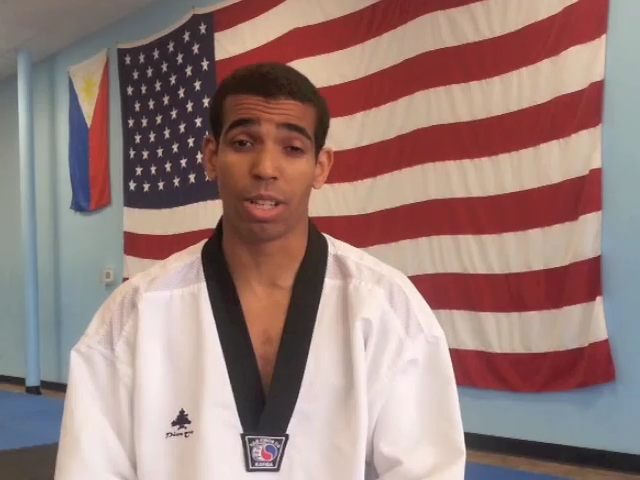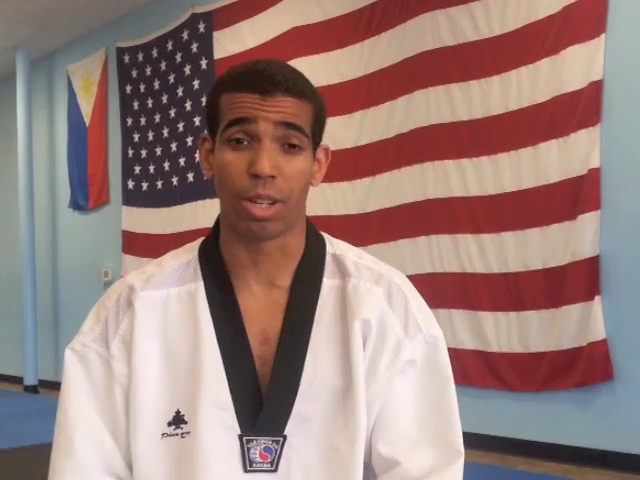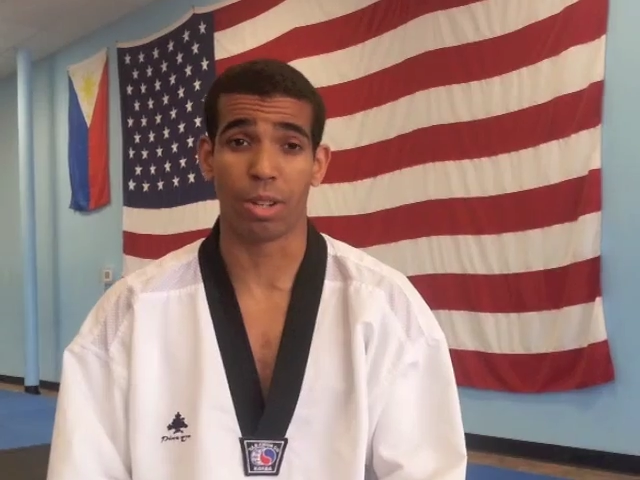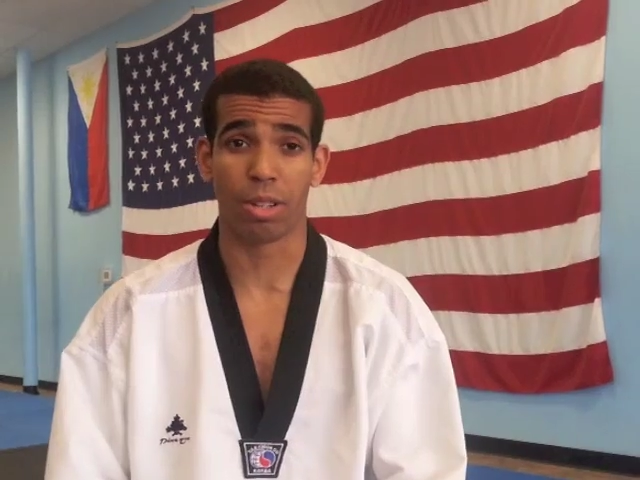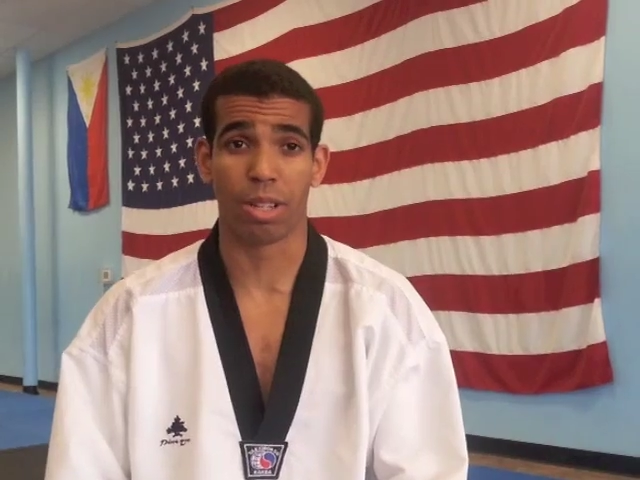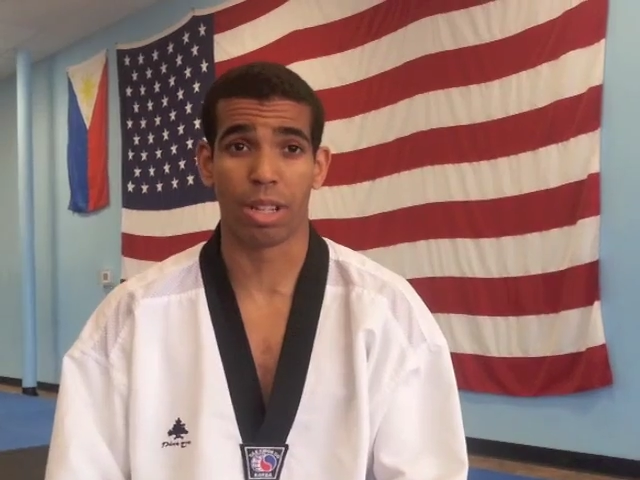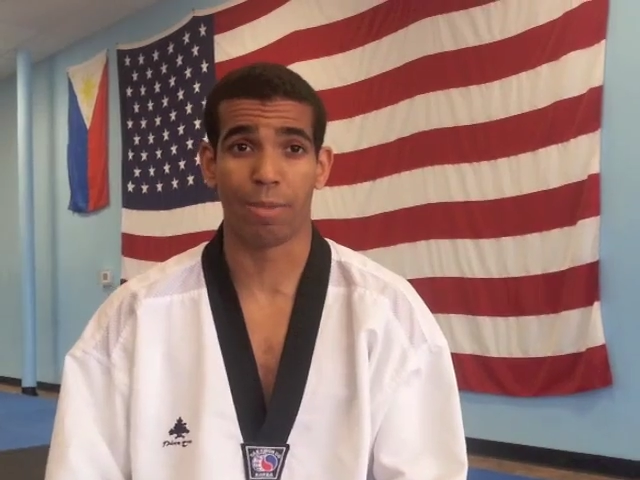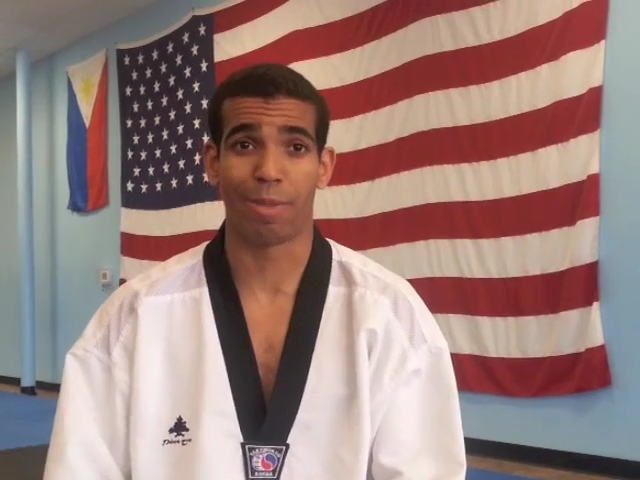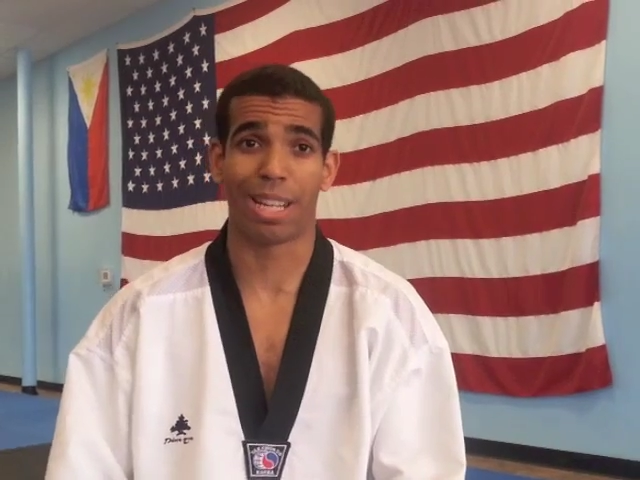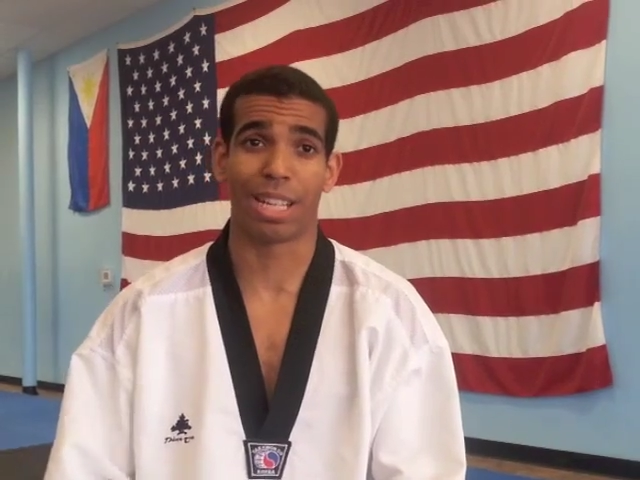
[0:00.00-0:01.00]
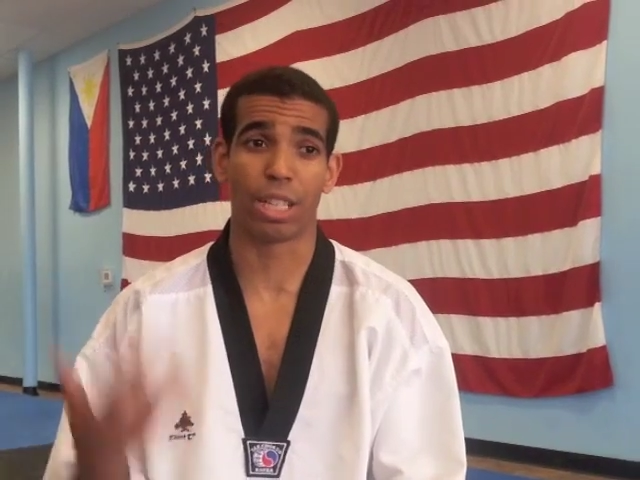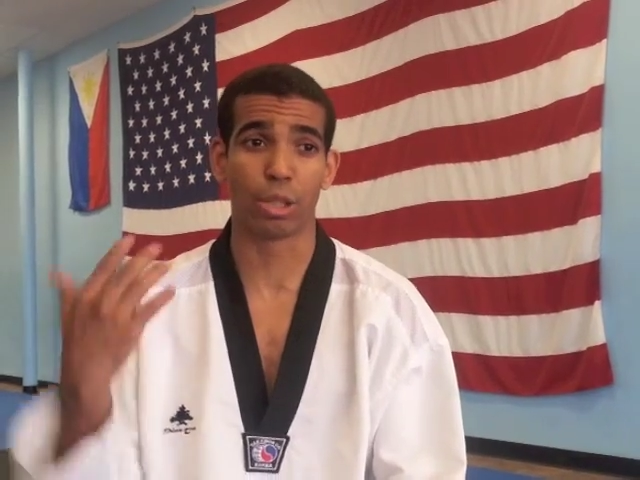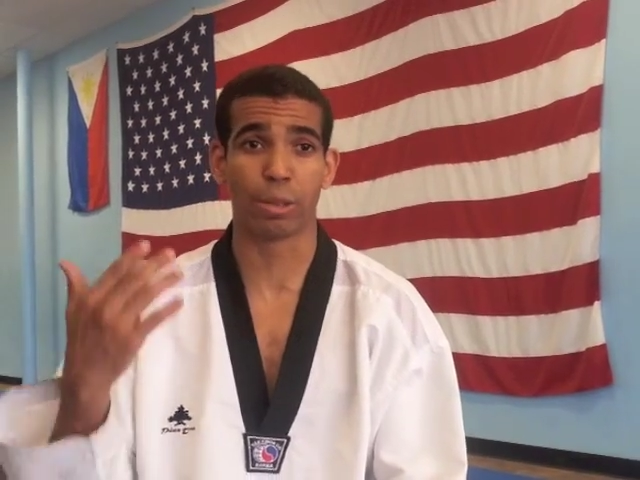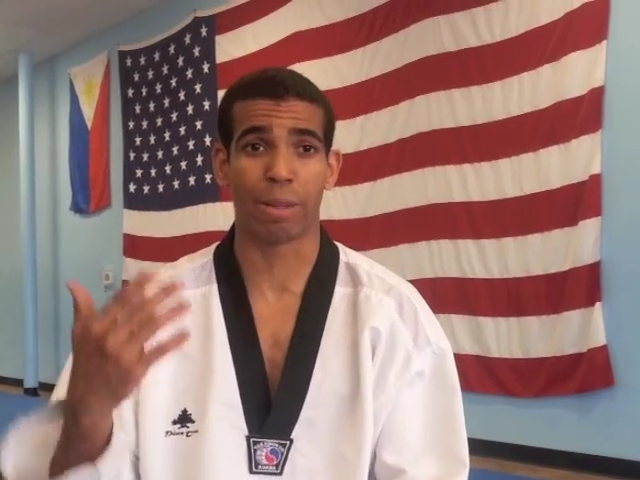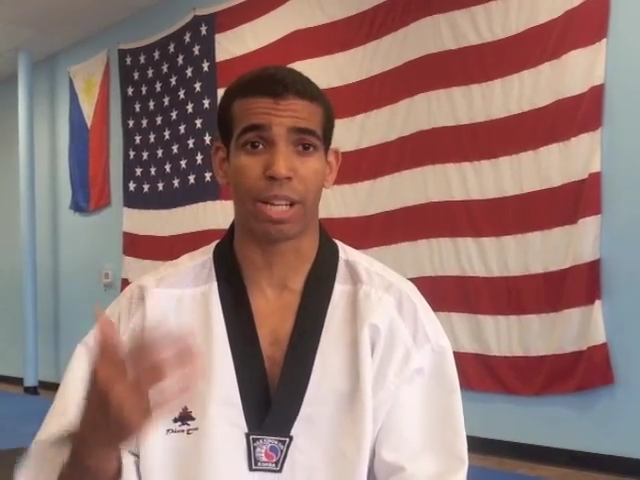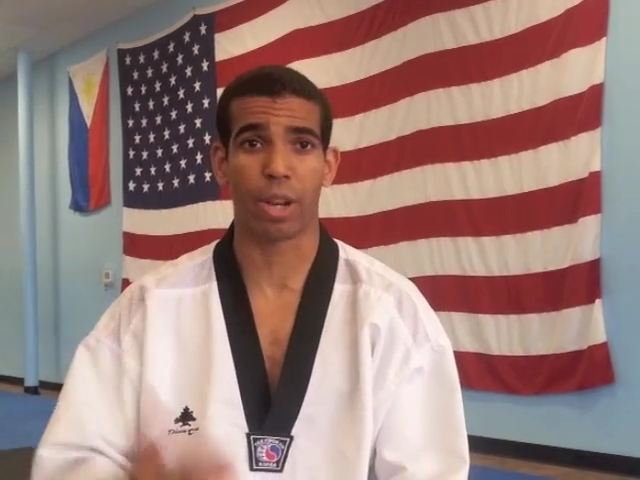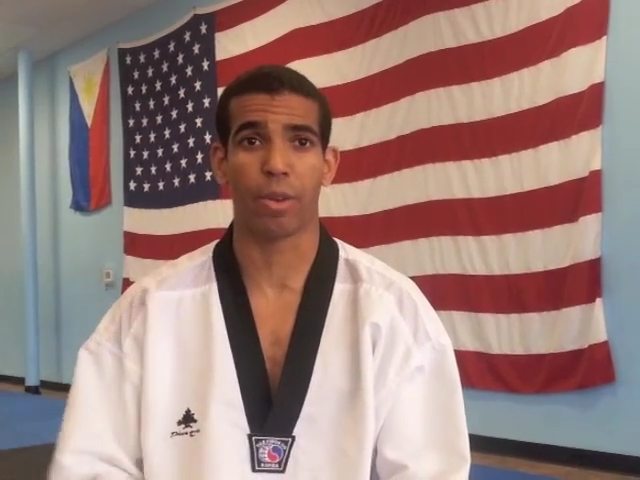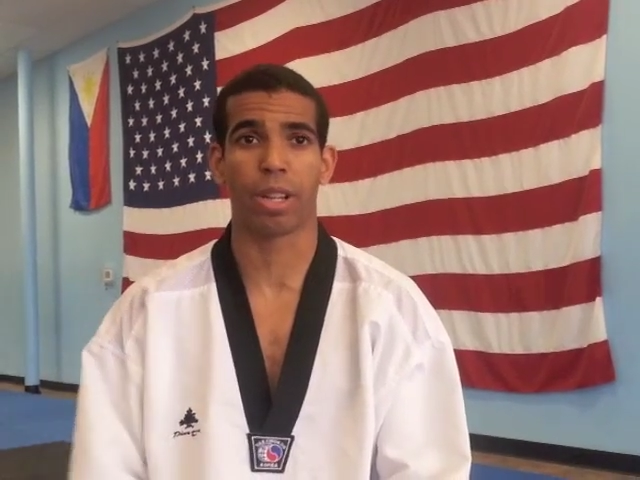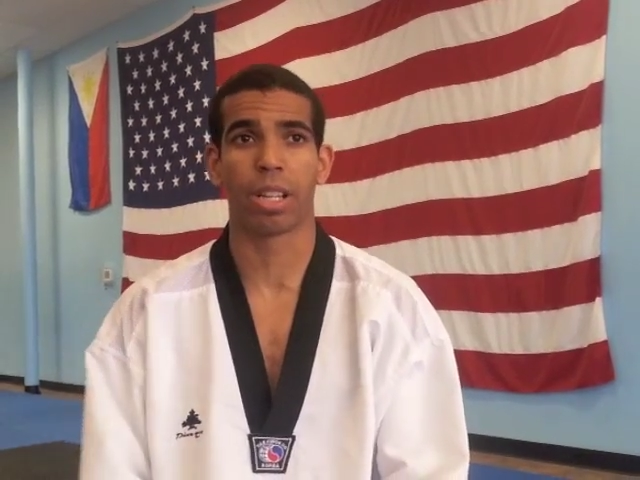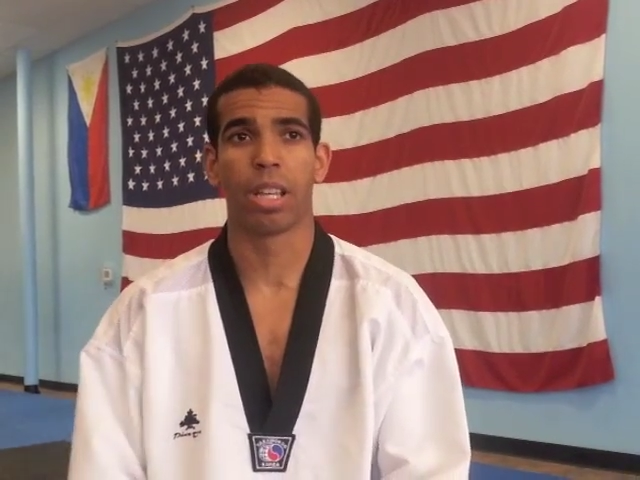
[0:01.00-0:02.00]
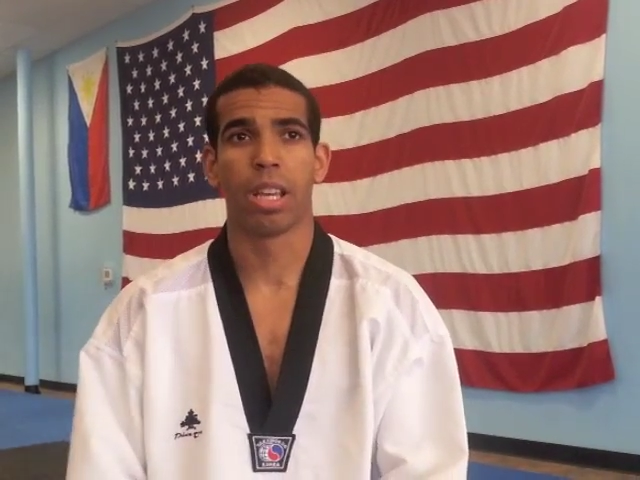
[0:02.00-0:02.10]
here. But I did lose my hearing.